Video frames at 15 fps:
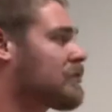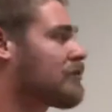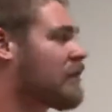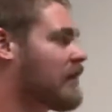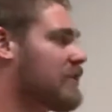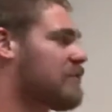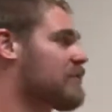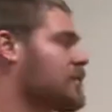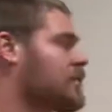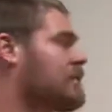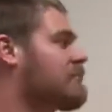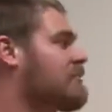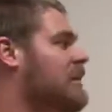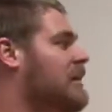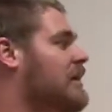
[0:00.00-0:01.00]
cranial
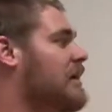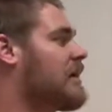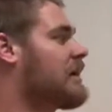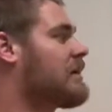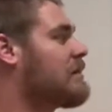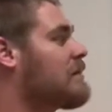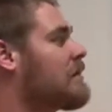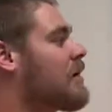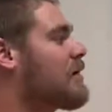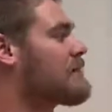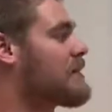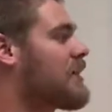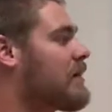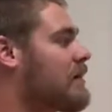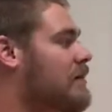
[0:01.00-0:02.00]
nerve, meaning it
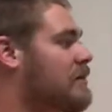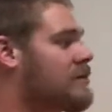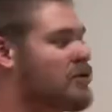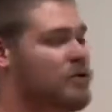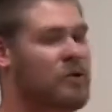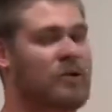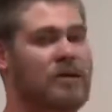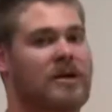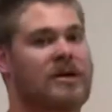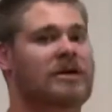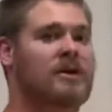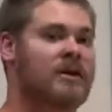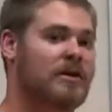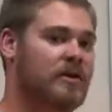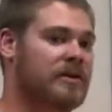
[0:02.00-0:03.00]
comes out of the medulla
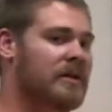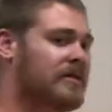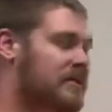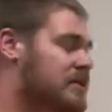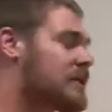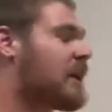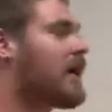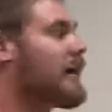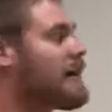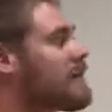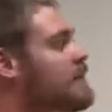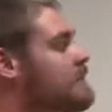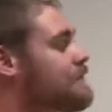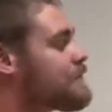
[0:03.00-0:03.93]
on either side.